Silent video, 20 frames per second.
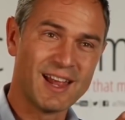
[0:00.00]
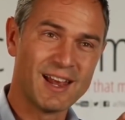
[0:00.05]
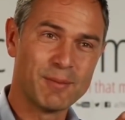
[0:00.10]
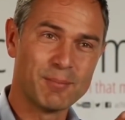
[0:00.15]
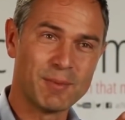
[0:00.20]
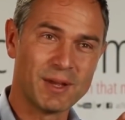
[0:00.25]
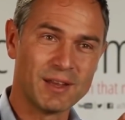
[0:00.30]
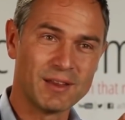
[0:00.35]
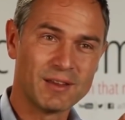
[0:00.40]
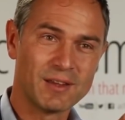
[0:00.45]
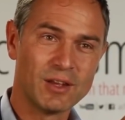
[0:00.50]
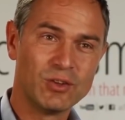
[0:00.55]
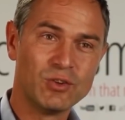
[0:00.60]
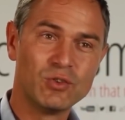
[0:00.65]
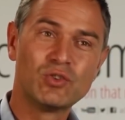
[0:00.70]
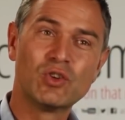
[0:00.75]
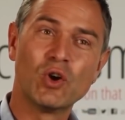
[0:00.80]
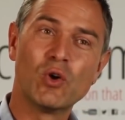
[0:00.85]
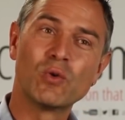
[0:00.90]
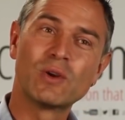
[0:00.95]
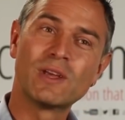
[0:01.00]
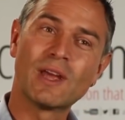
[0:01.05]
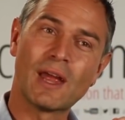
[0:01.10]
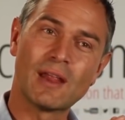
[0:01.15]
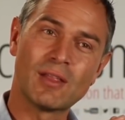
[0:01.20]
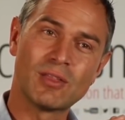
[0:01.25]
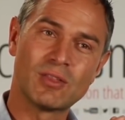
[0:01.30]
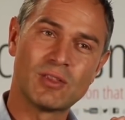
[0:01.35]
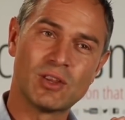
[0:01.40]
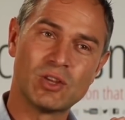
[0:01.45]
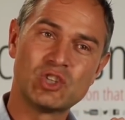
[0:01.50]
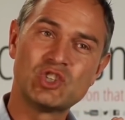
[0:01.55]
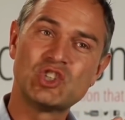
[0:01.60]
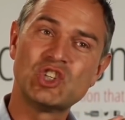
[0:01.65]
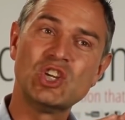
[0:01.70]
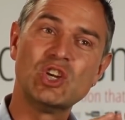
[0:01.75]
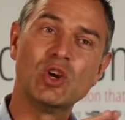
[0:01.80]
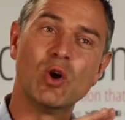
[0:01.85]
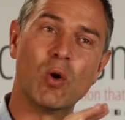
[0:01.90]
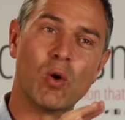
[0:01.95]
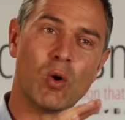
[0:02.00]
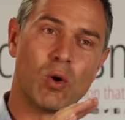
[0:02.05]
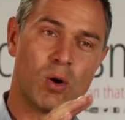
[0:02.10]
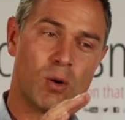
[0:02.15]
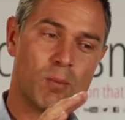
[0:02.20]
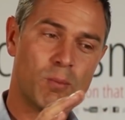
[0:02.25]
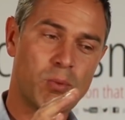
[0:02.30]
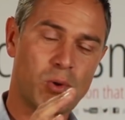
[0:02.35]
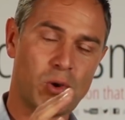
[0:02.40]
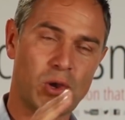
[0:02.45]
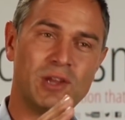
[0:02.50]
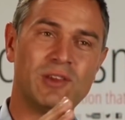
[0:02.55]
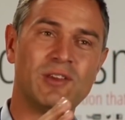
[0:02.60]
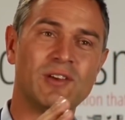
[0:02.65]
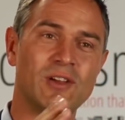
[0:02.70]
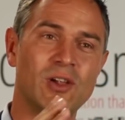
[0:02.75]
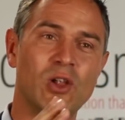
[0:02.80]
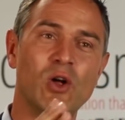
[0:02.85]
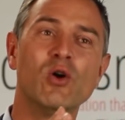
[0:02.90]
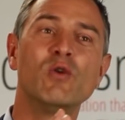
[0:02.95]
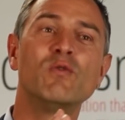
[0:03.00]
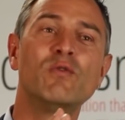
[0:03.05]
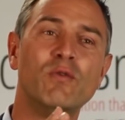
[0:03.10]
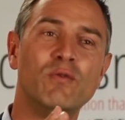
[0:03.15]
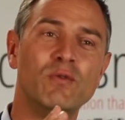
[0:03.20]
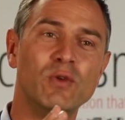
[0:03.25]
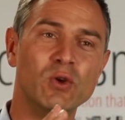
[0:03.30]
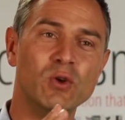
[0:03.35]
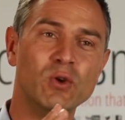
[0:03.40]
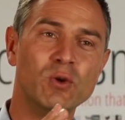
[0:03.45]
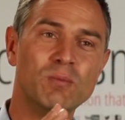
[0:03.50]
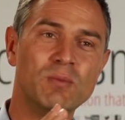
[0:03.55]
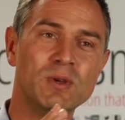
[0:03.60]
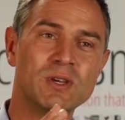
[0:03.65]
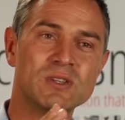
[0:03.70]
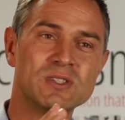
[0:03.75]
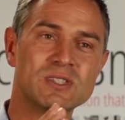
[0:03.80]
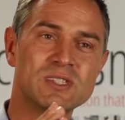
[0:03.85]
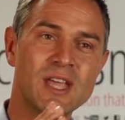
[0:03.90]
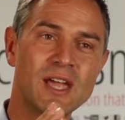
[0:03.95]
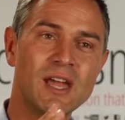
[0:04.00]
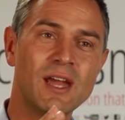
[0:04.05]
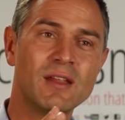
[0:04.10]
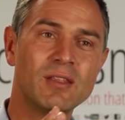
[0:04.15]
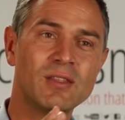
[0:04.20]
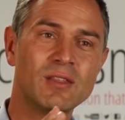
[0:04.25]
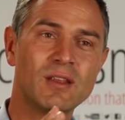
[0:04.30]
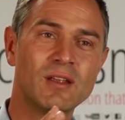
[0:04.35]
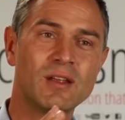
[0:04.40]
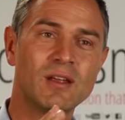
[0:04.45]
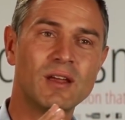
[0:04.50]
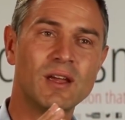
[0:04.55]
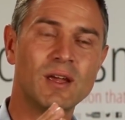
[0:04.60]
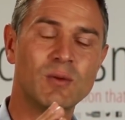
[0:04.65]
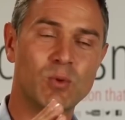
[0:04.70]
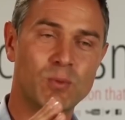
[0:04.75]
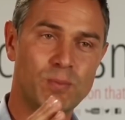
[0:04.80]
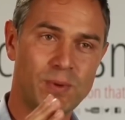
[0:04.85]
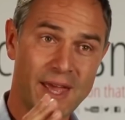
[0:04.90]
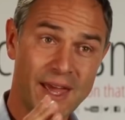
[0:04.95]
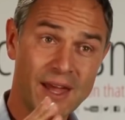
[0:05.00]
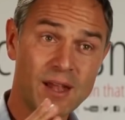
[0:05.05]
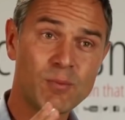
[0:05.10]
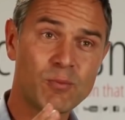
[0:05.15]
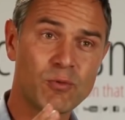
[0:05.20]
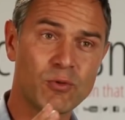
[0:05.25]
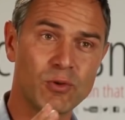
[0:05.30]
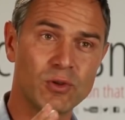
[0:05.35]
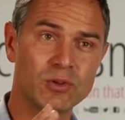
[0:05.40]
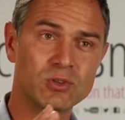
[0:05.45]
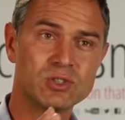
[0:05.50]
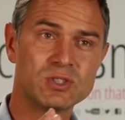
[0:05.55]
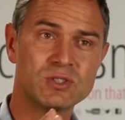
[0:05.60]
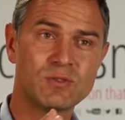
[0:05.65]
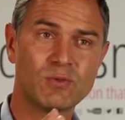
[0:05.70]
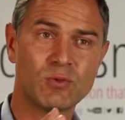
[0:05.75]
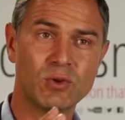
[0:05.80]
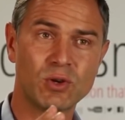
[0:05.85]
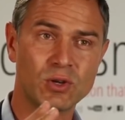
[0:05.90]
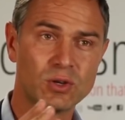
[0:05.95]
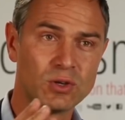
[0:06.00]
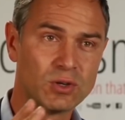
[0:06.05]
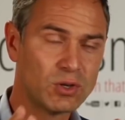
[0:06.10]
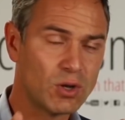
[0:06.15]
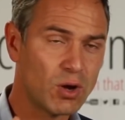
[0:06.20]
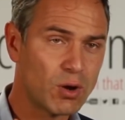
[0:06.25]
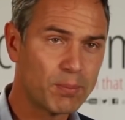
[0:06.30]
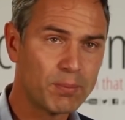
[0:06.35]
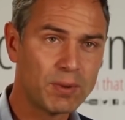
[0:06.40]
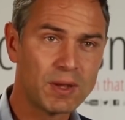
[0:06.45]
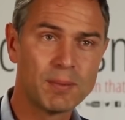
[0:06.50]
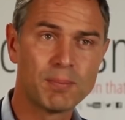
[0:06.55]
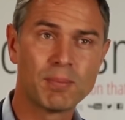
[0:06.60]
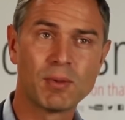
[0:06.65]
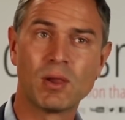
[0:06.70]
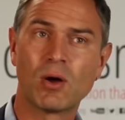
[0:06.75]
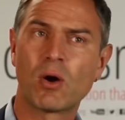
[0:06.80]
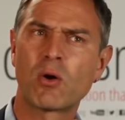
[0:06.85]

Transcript: element, and you don't get the geopolitical overview, because then it would be helpful just for young people,